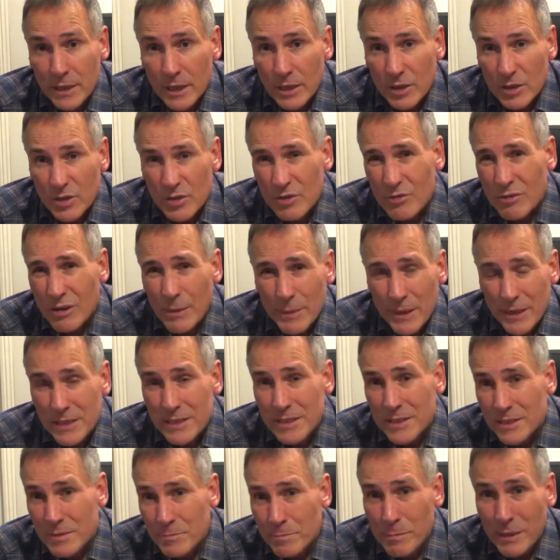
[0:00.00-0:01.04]
And trimix
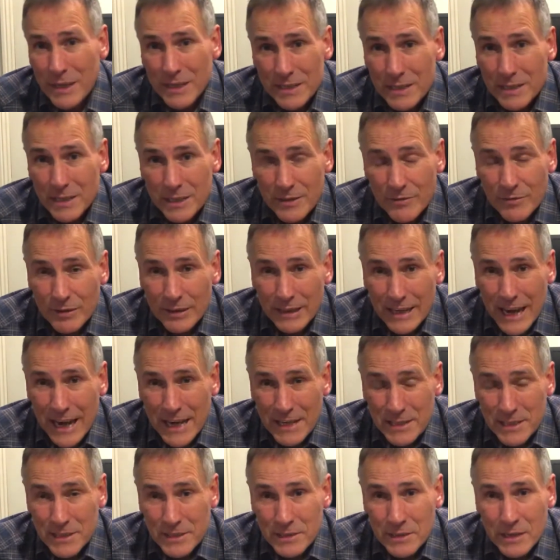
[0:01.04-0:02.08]
is mixing different
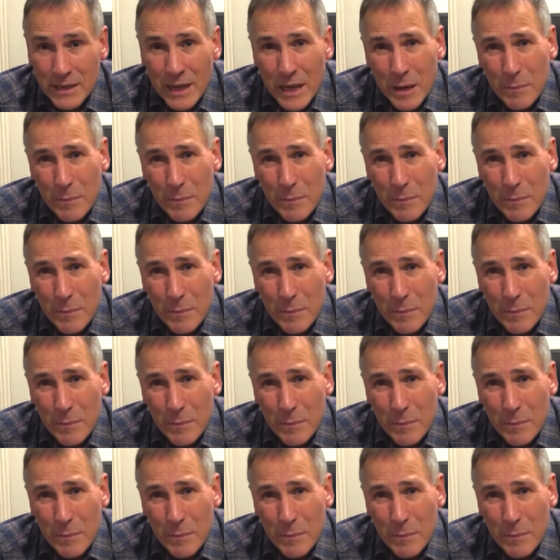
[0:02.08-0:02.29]
gases,